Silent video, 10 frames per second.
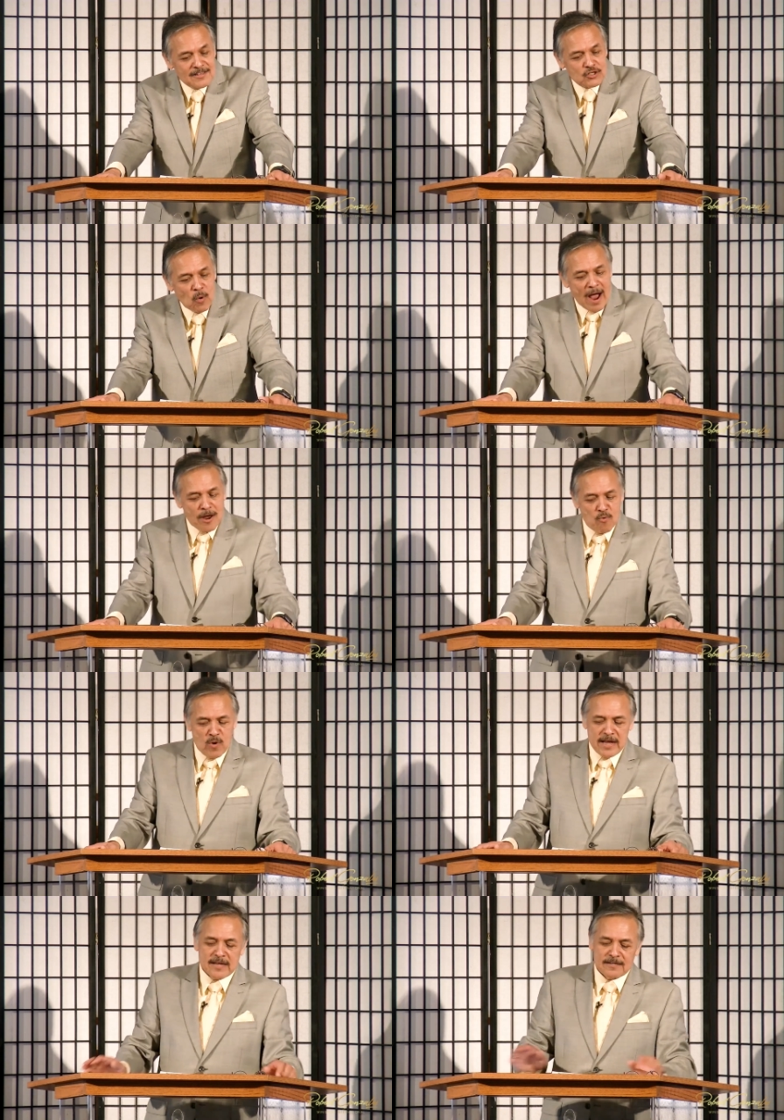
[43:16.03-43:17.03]
So I
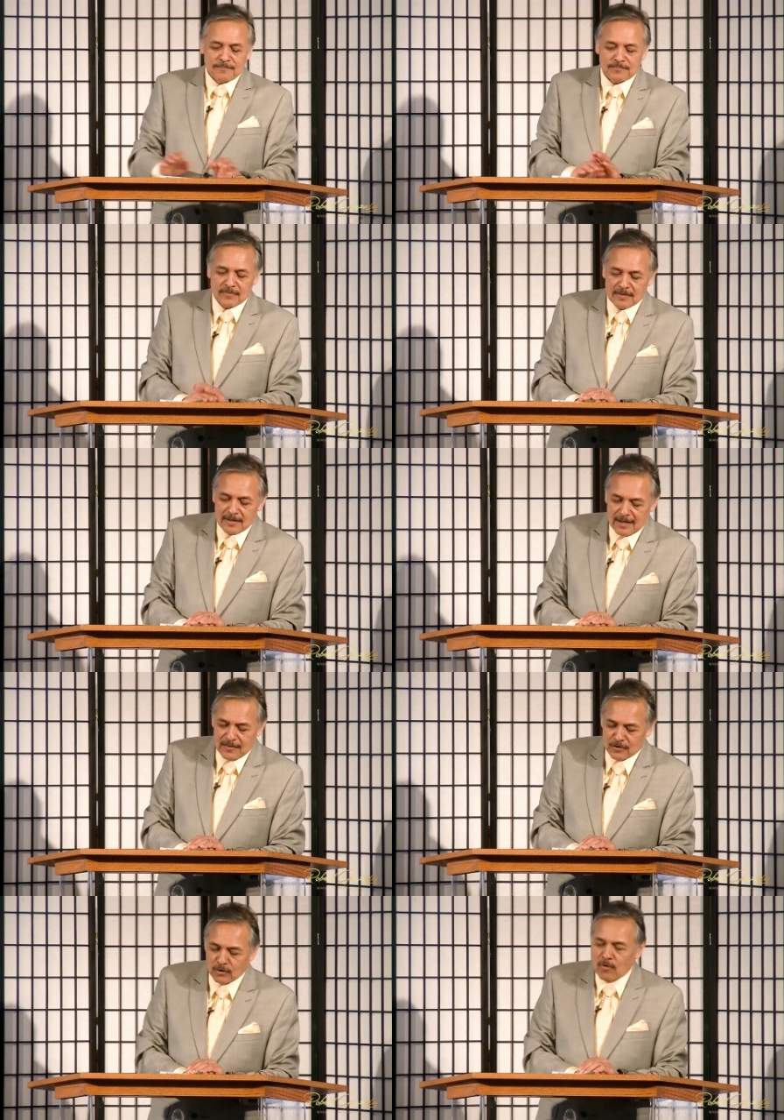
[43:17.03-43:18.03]
went.
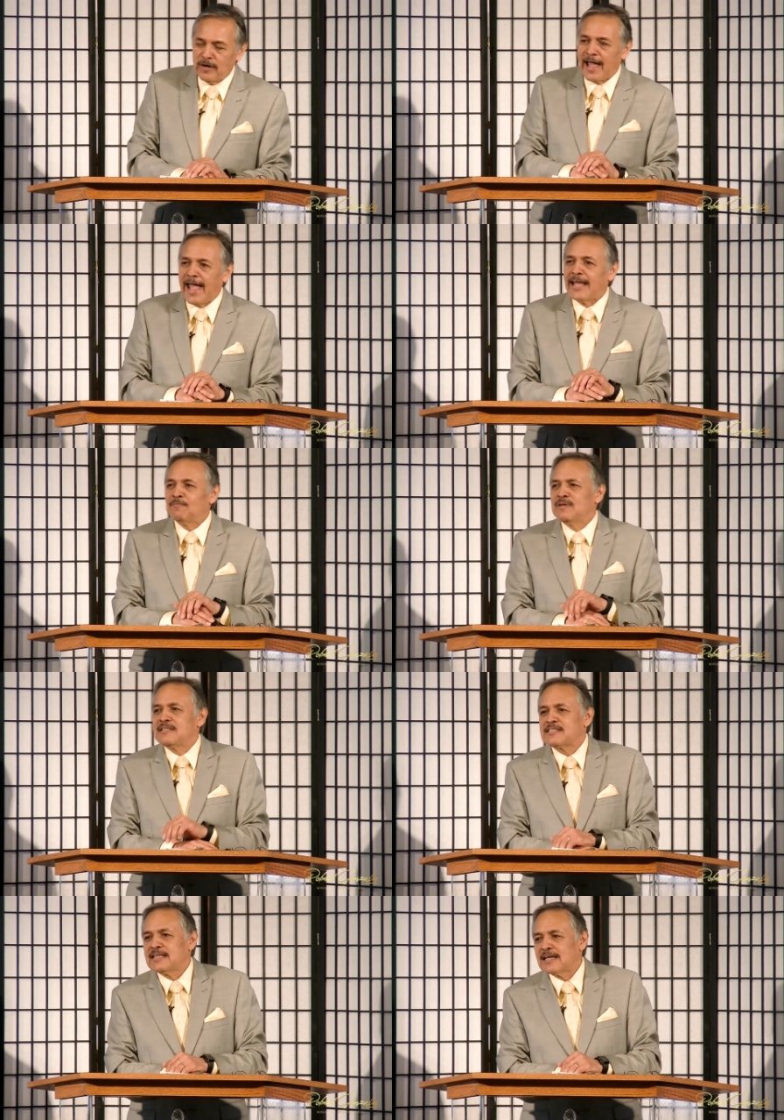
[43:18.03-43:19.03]
And the Lord had me
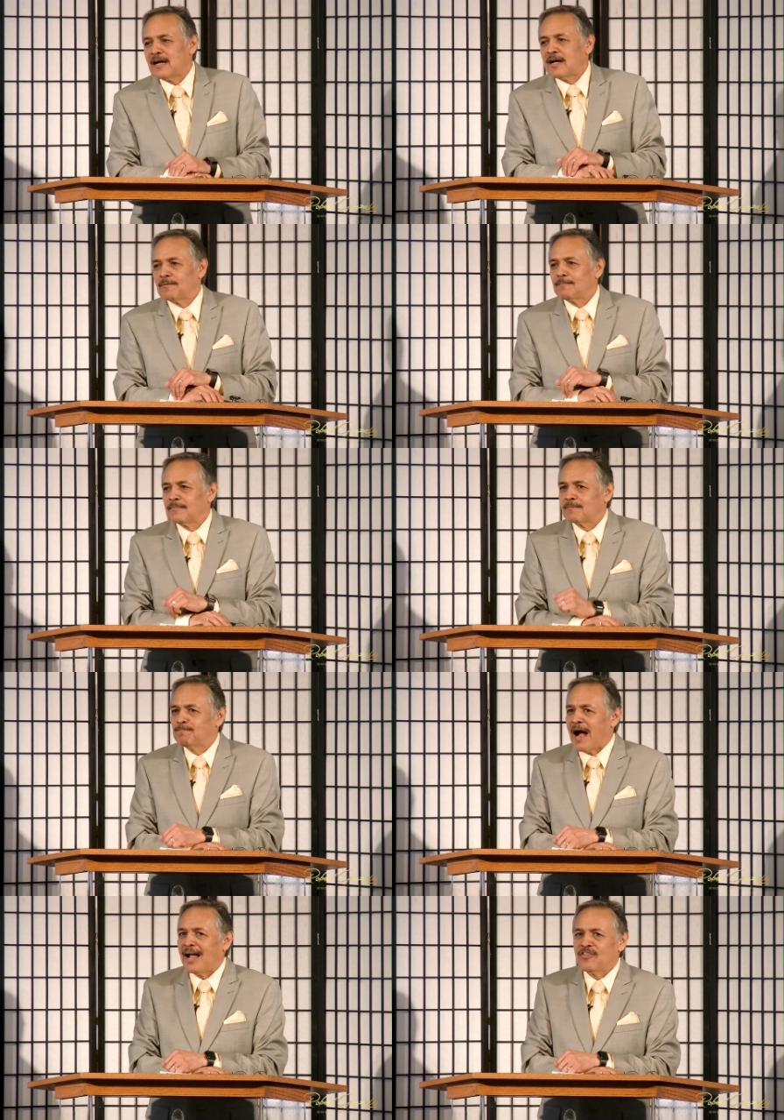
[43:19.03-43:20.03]
sit
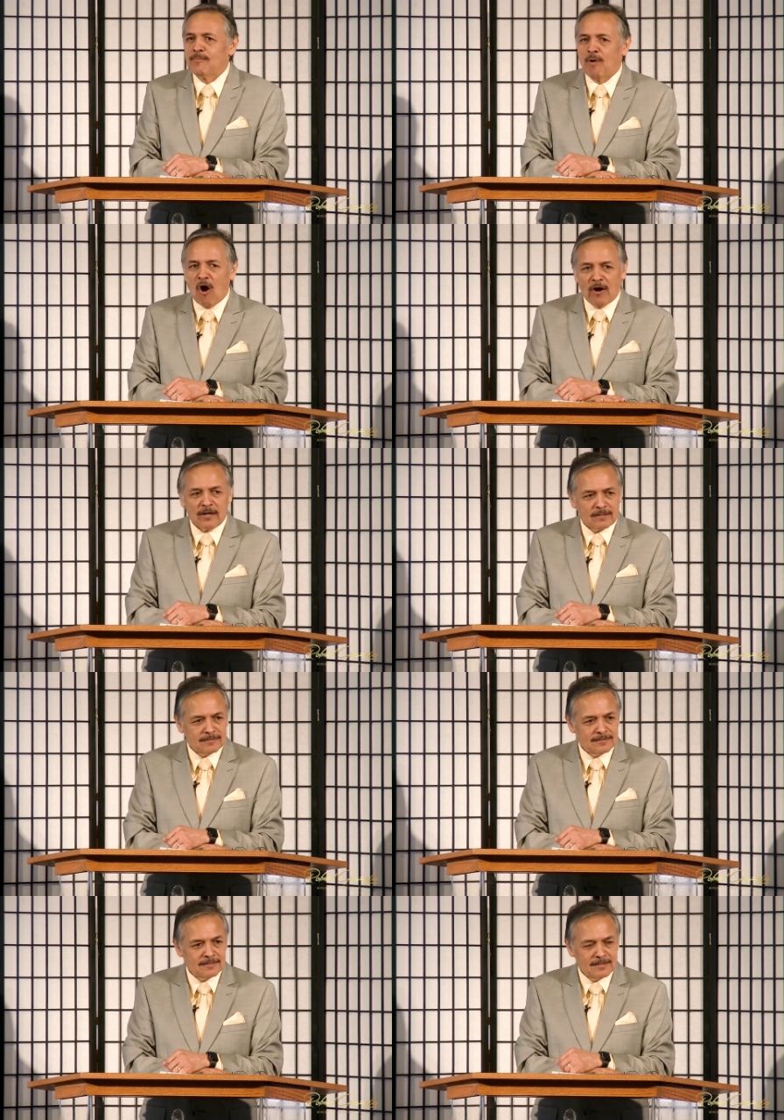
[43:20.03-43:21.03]
by the bar.
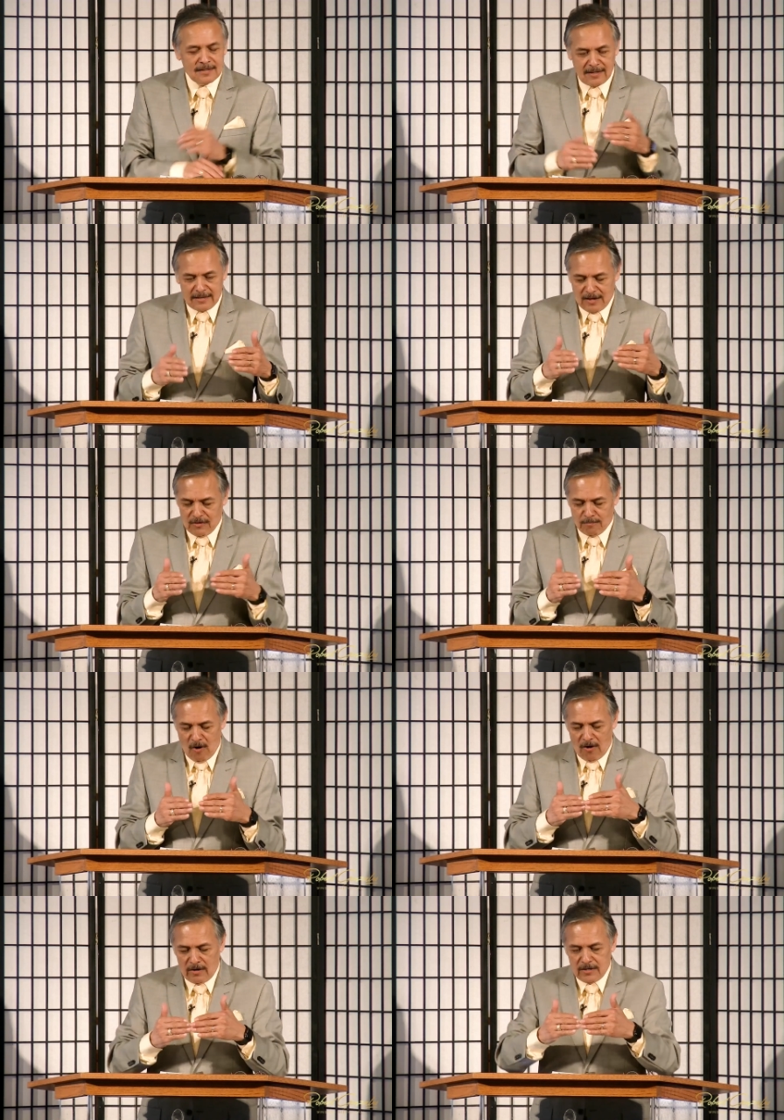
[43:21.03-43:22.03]
Now, the
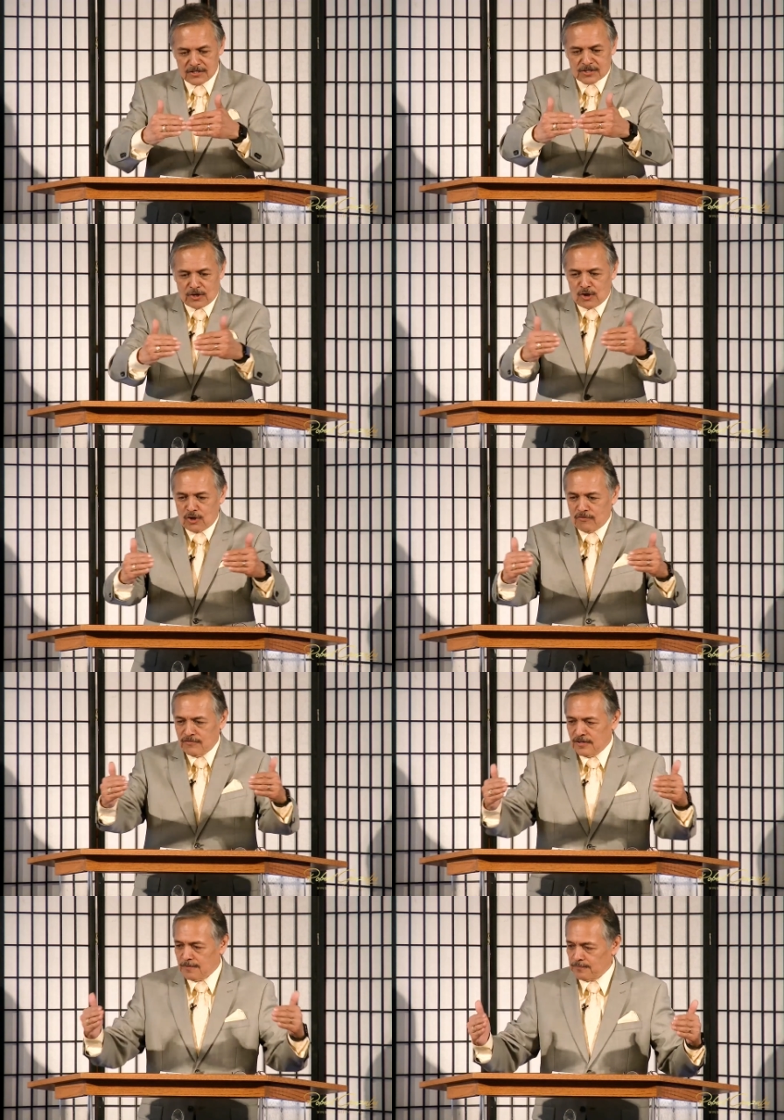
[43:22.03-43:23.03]
bar is curved.